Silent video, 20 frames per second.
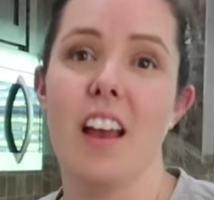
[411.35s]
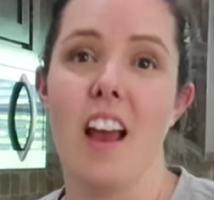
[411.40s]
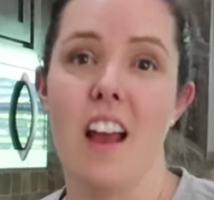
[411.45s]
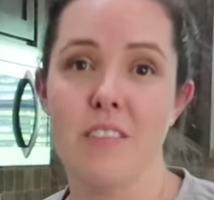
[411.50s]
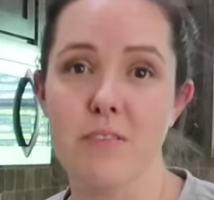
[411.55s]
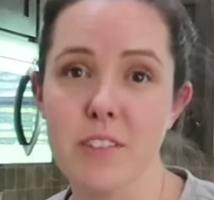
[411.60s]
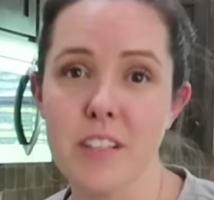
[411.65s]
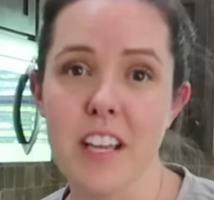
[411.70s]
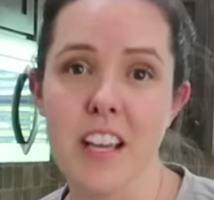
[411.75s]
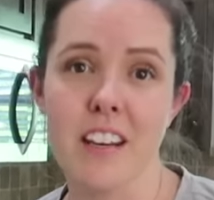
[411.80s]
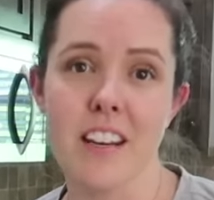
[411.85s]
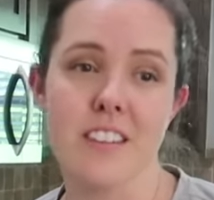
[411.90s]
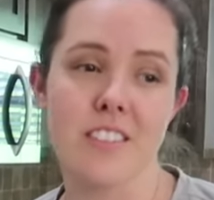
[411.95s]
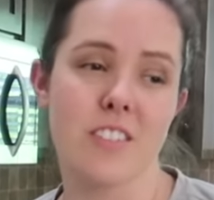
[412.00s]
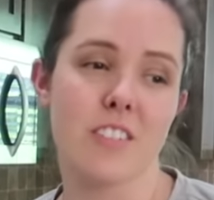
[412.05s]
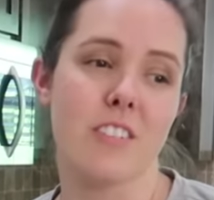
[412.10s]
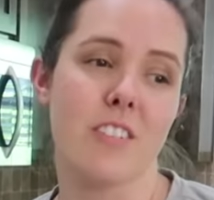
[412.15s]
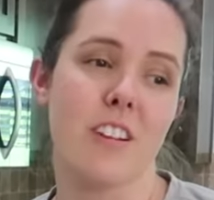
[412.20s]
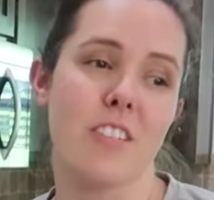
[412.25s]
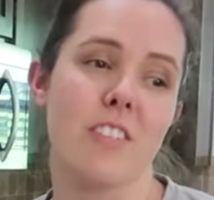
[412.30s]
Every can I
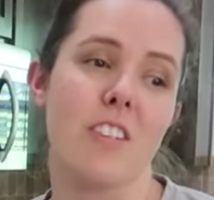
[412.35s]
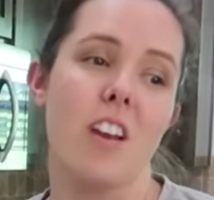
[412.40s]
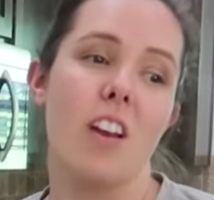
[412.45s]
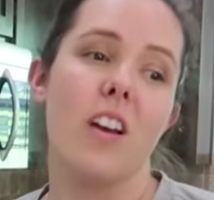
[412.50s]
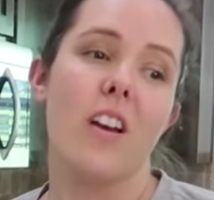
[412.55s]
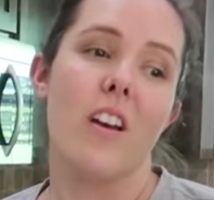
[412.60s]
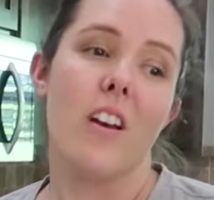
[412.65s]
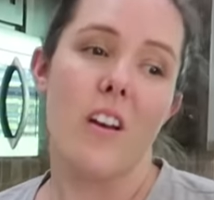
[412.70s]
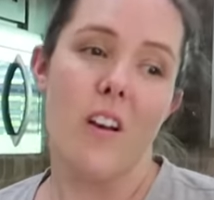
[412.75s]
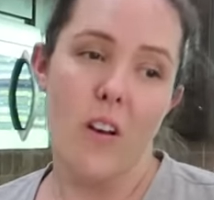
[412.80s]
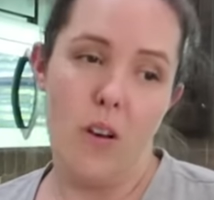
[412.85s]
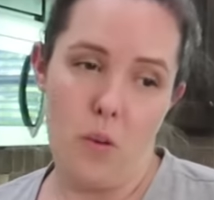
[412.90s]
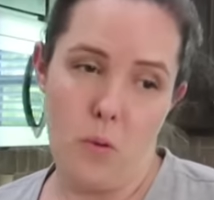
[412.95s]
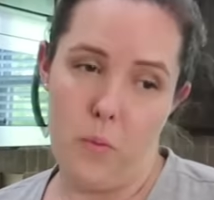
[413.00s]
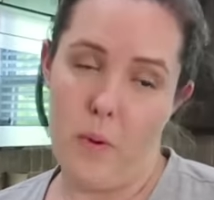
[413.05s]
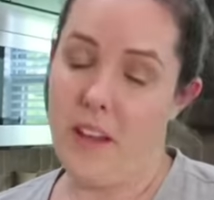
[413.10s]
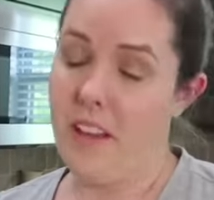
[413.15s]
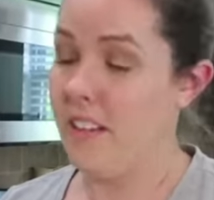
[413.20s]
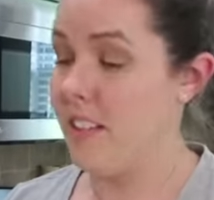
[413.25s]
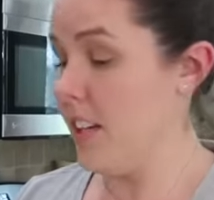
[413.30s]
turn around,
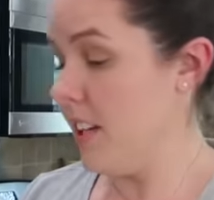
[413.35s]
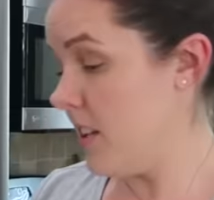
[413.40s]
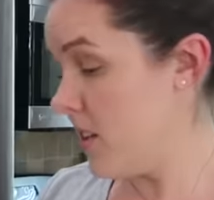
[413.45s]
wheat.